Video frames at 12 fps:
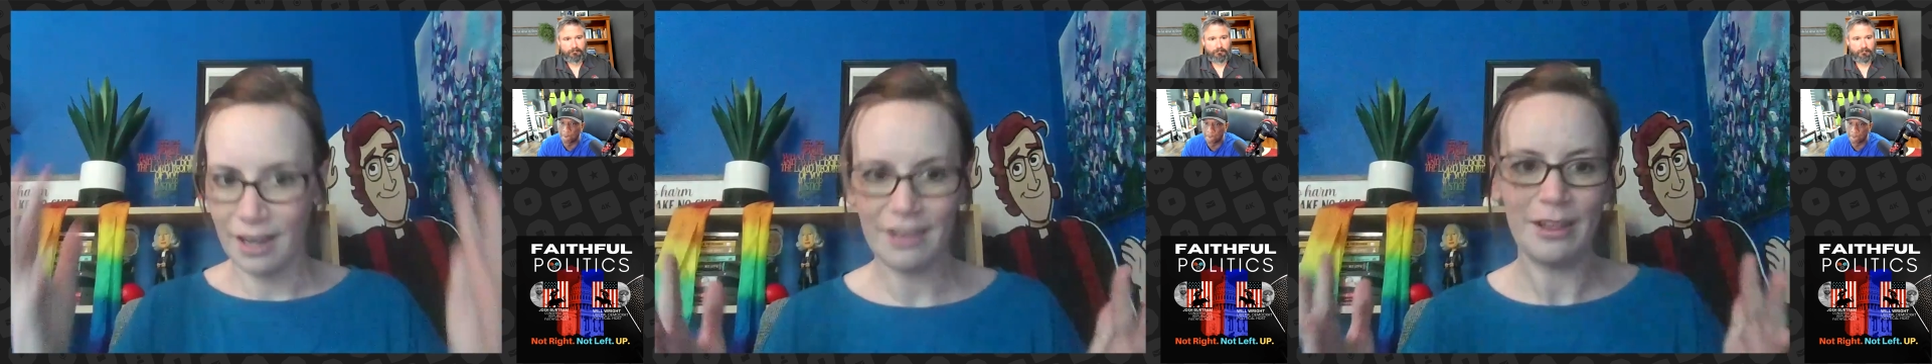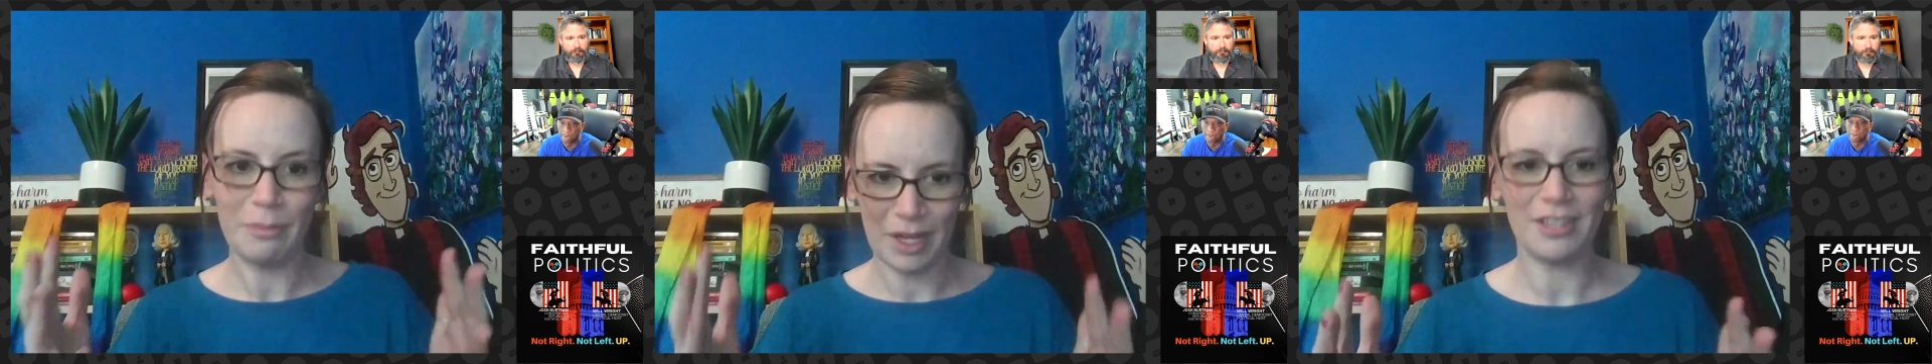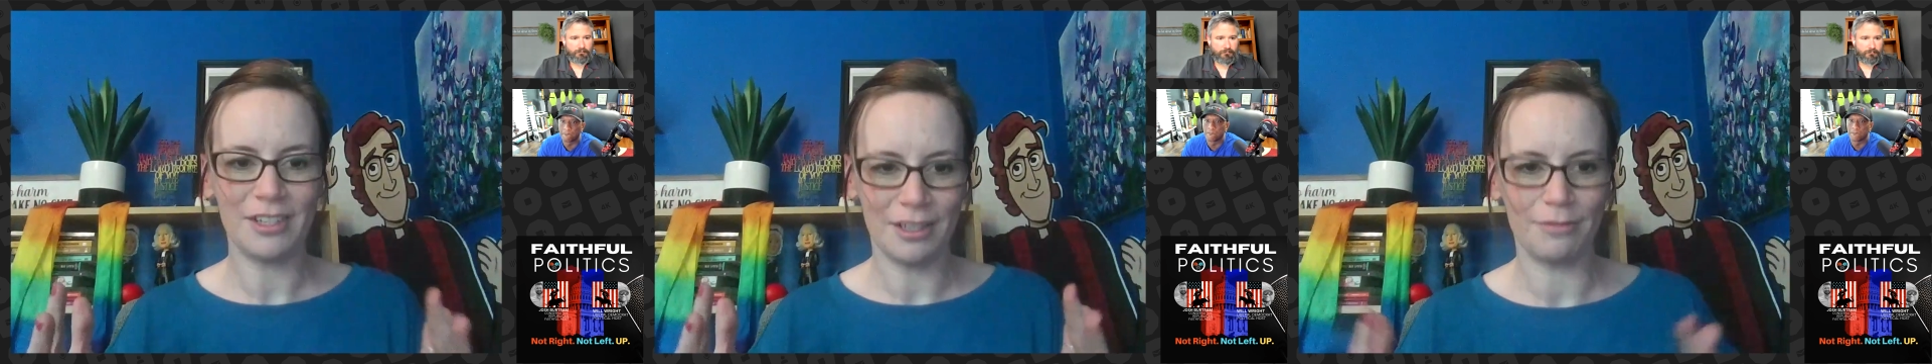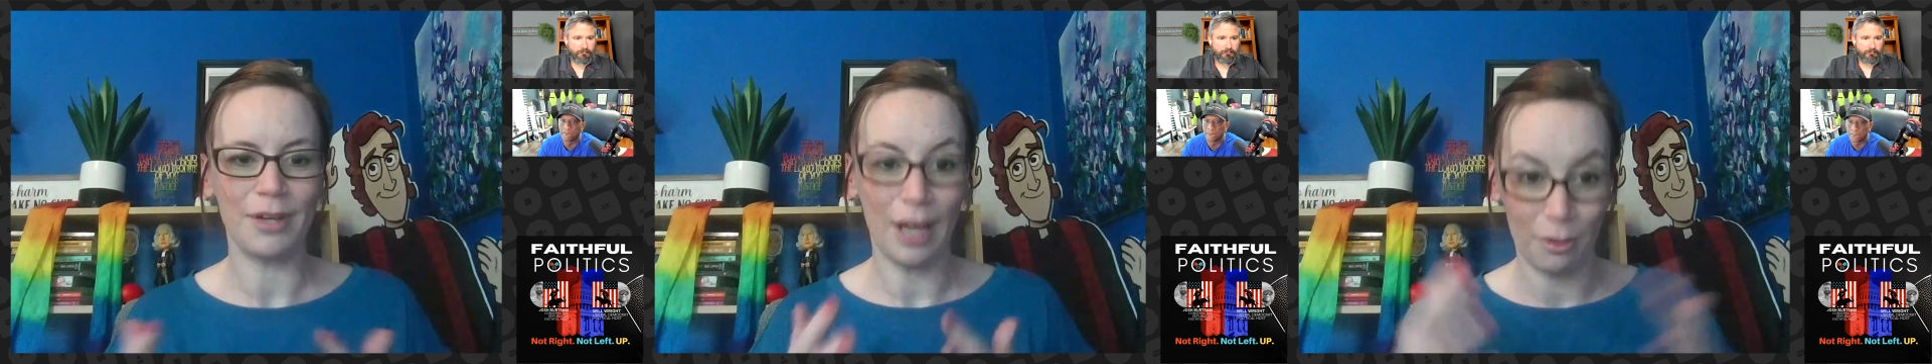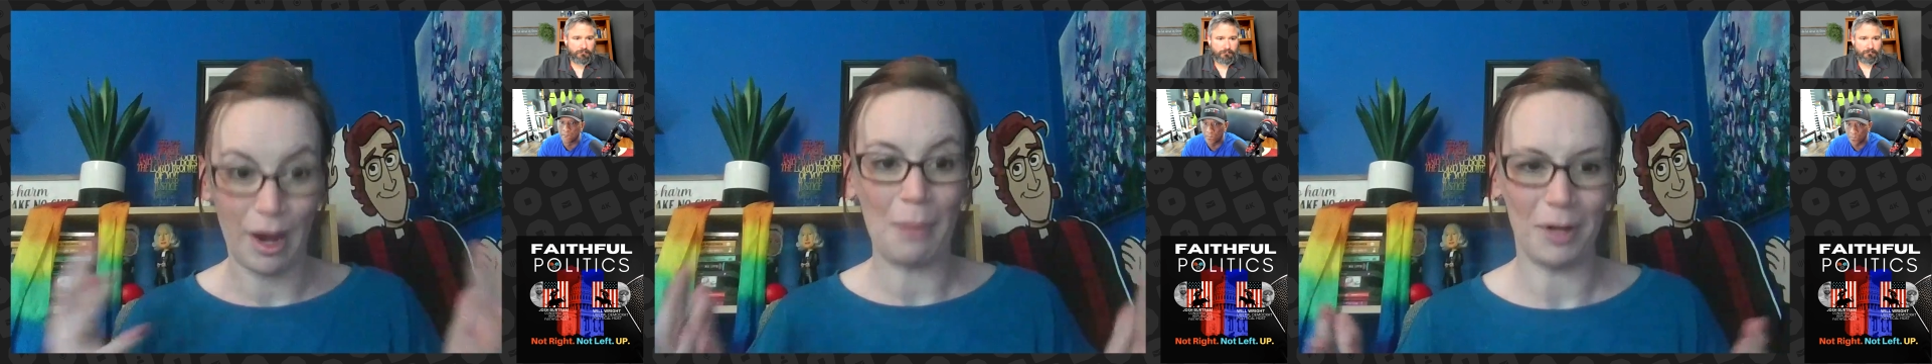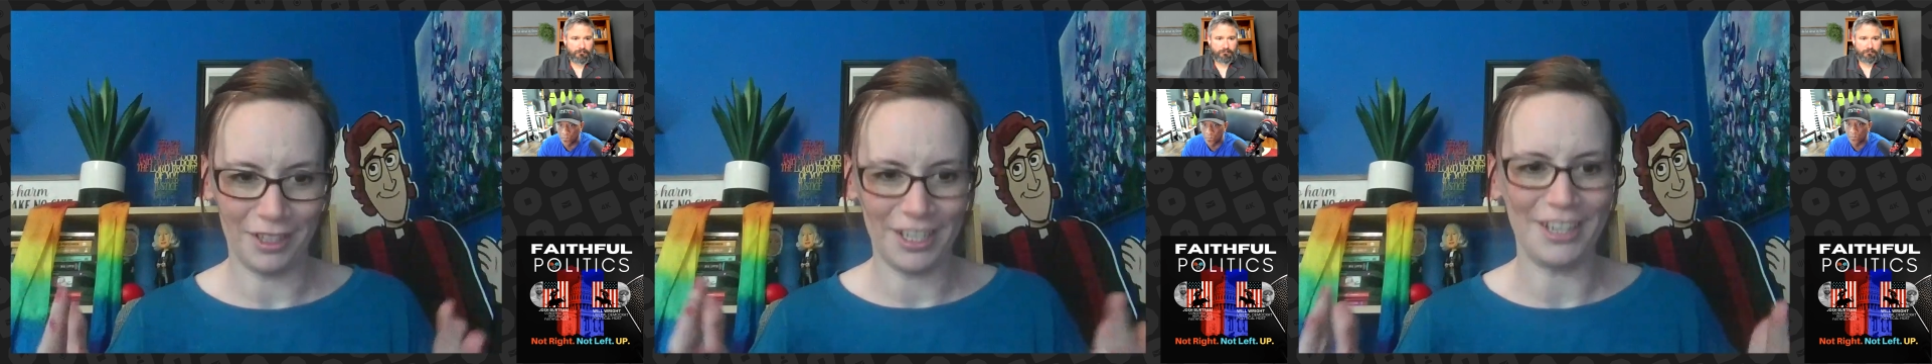in the midst of a
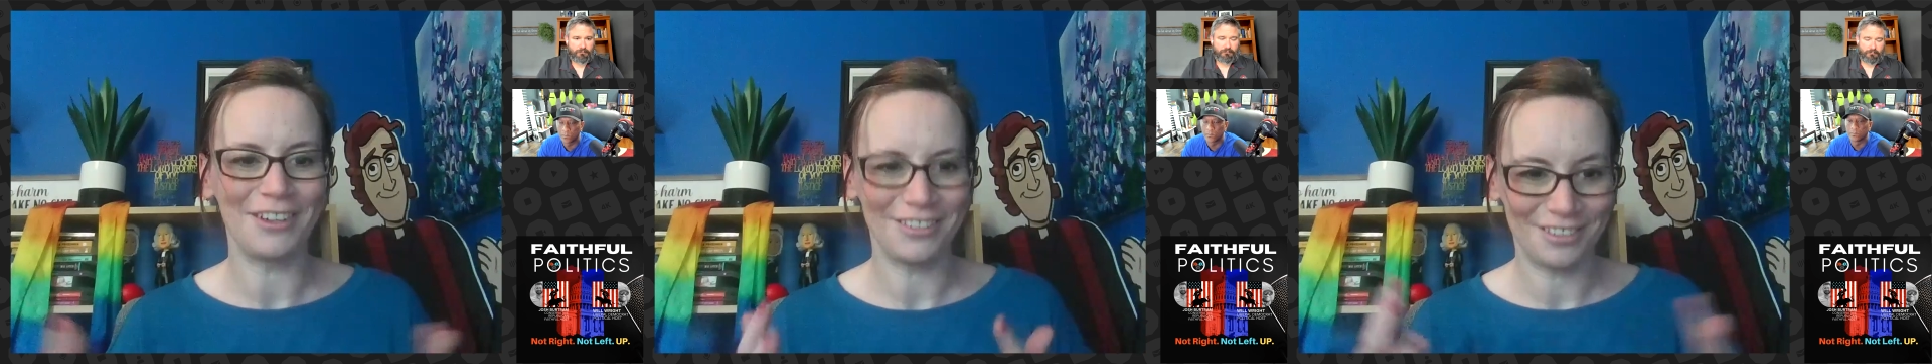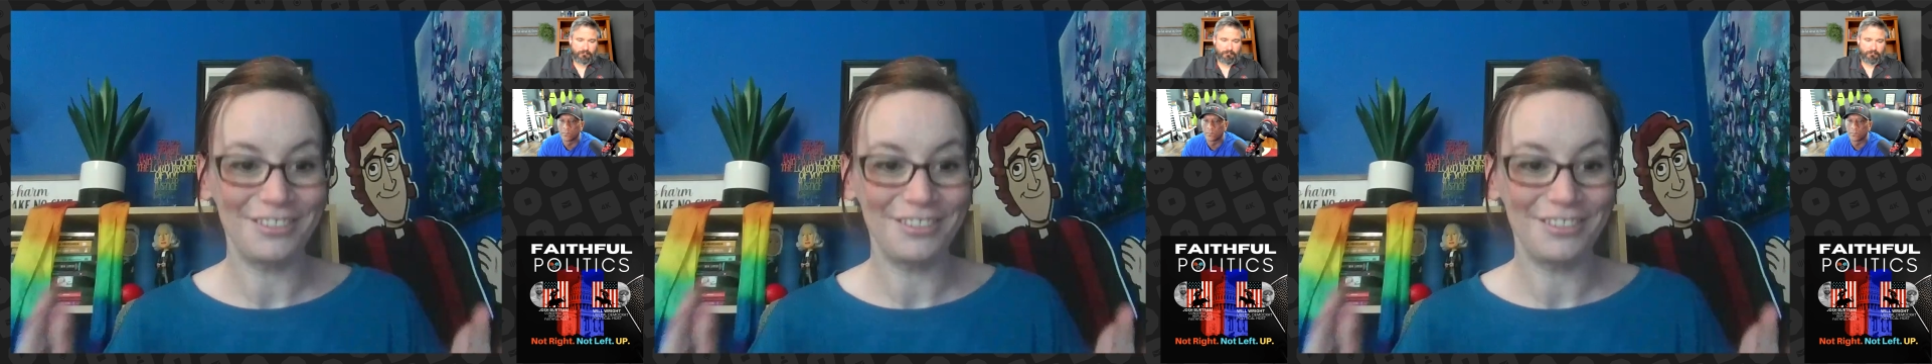rapidly